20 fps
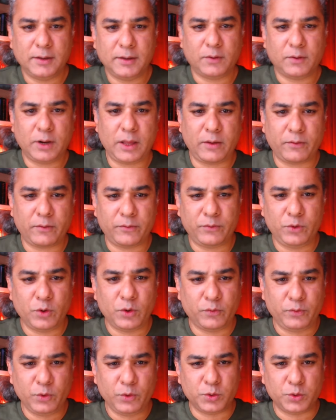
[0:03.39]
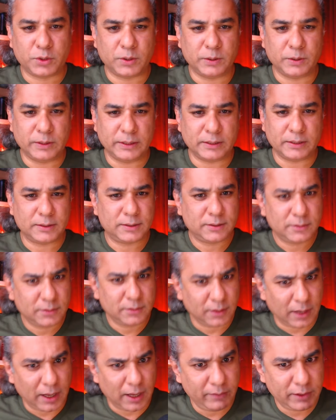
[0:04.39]
What are your views on this?
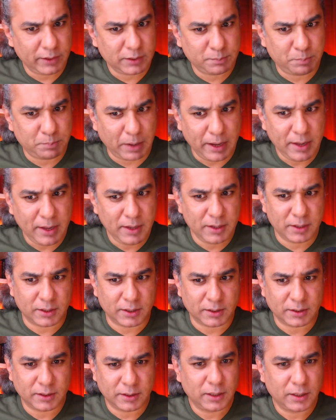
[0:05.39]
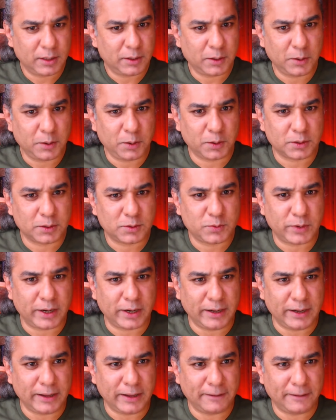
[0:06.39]
So are we spying on
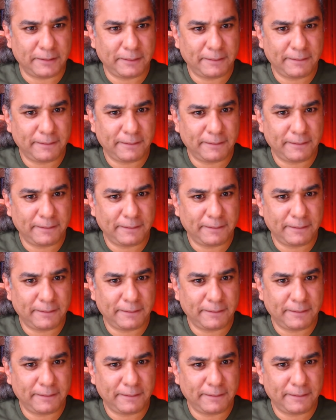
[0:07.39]
Australia?